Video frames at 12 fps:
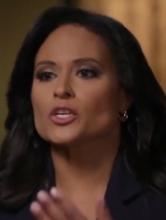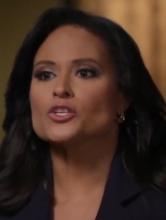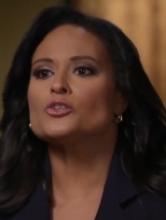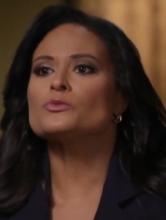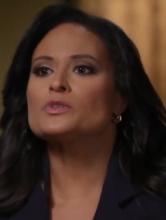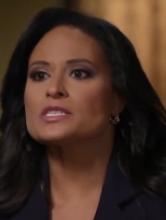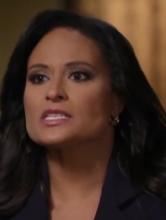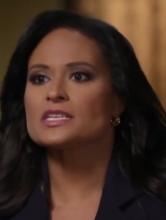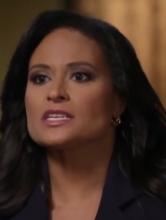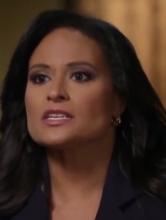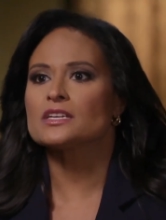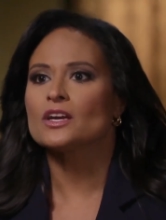what you
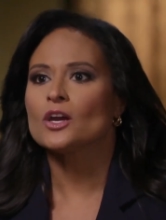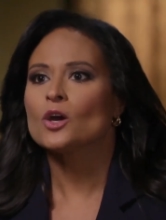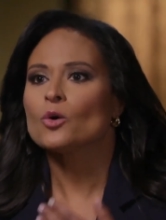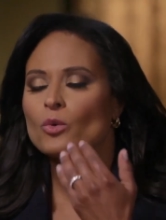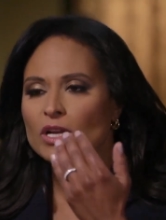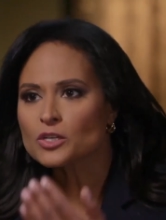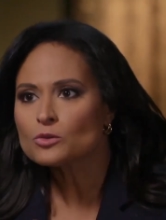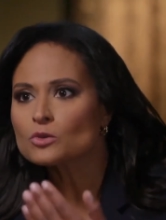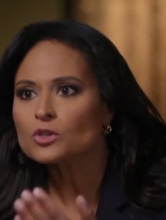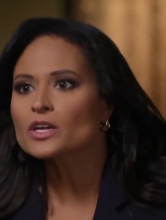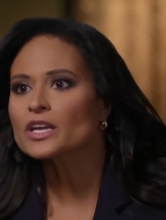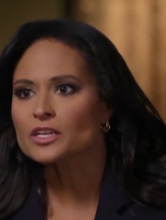see when you
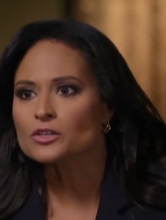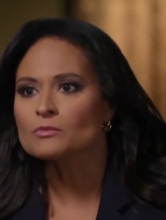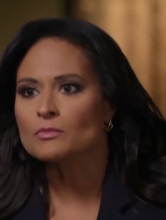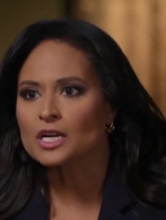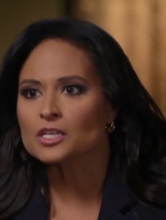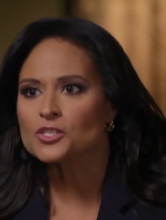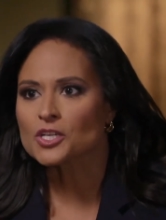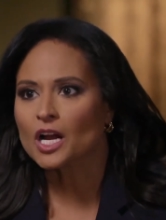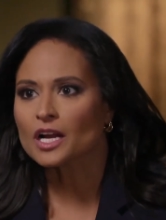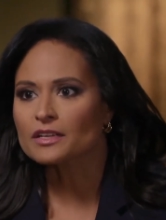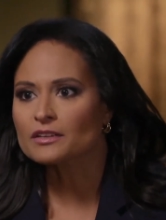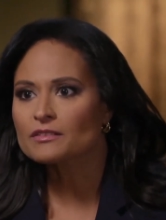look at your
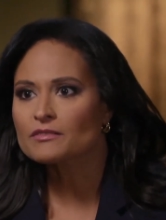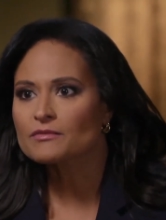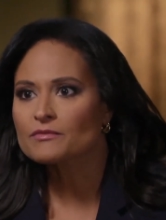mugshot.